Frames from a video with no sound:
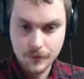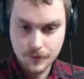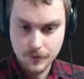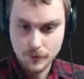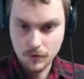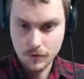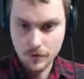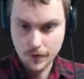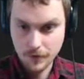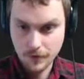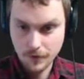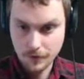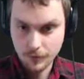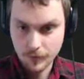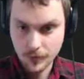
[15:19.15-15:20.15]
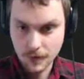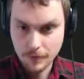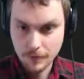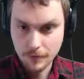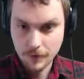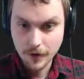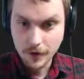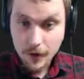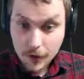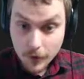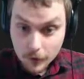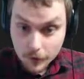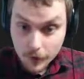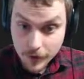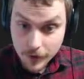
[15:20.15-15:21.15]
Oh my goodness, what happened? Did I
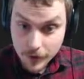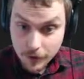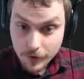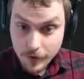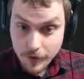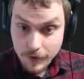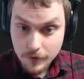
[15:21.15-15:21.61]
autocomplete nothing?